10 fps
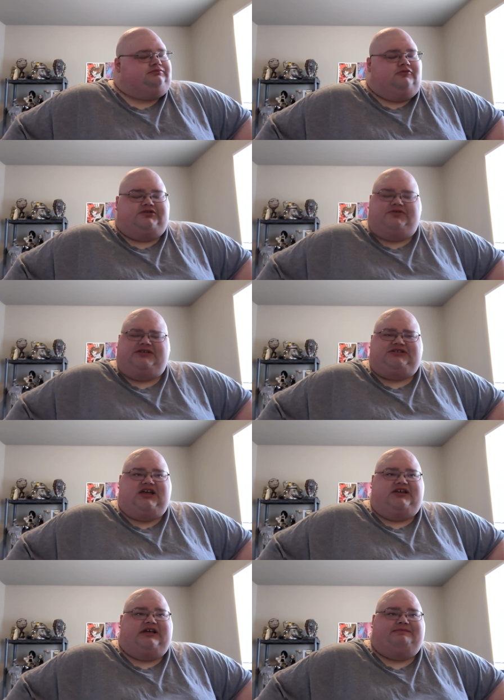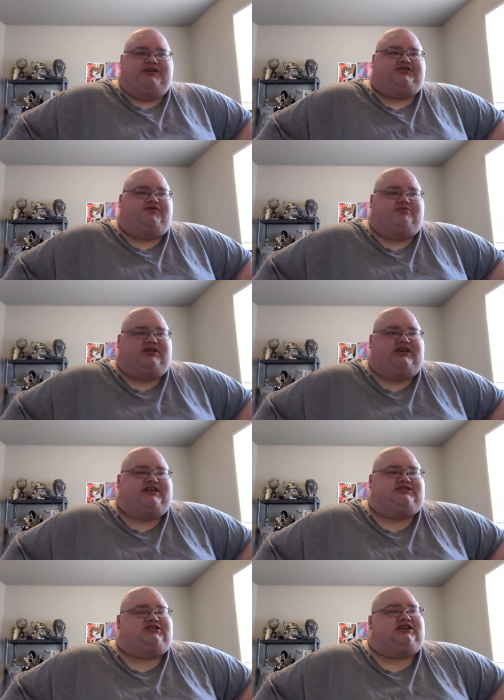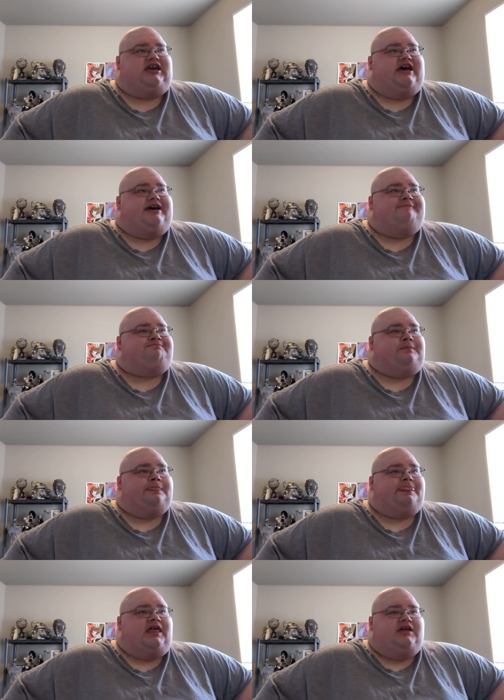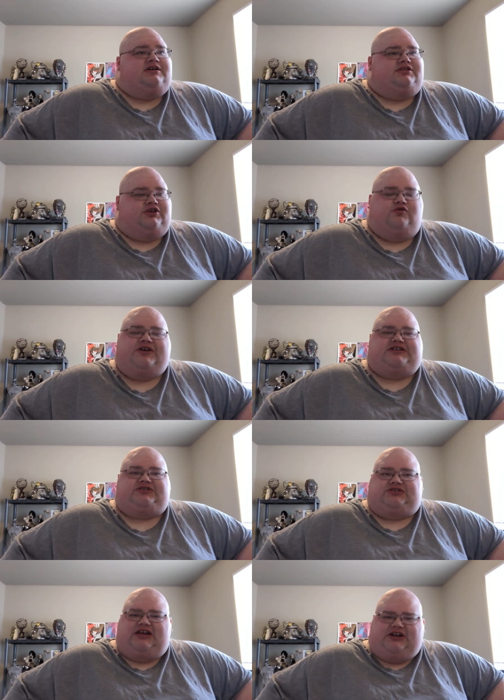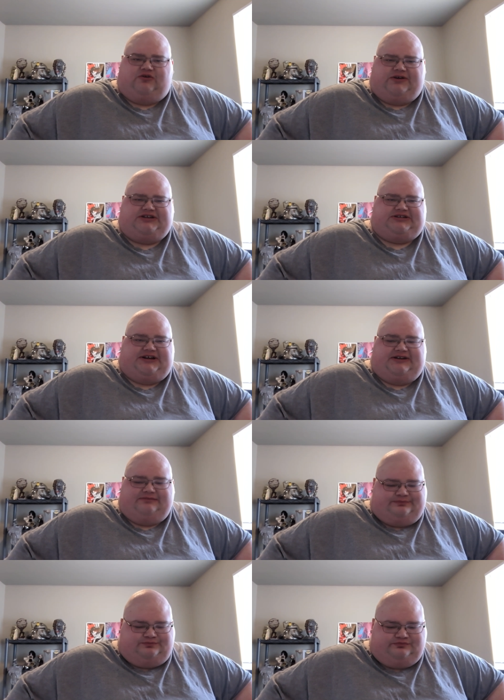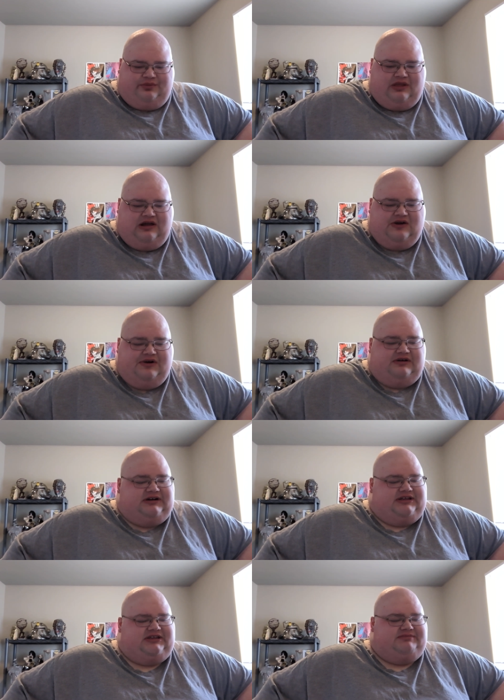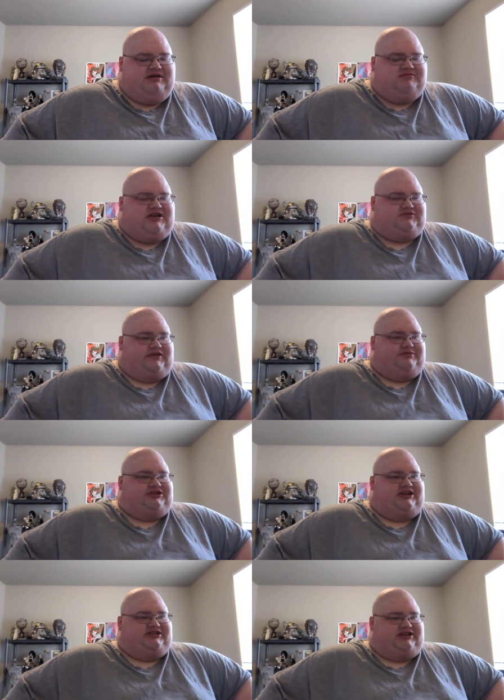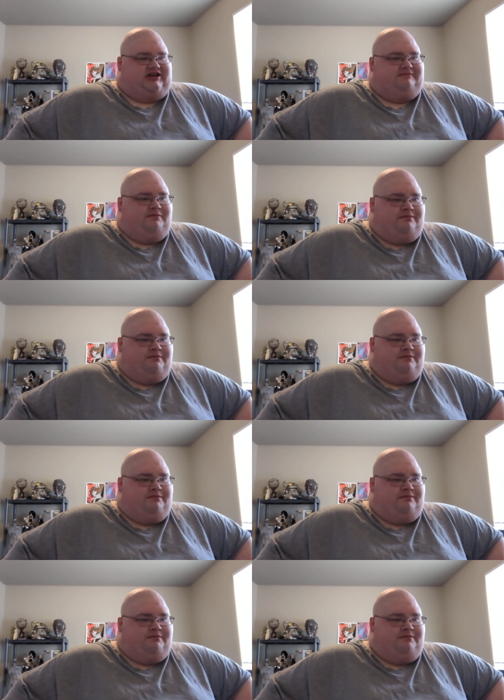what's really selling that pizza for me is the grease. There's a lot of grease in it. I think maybe that's what I'm tasting.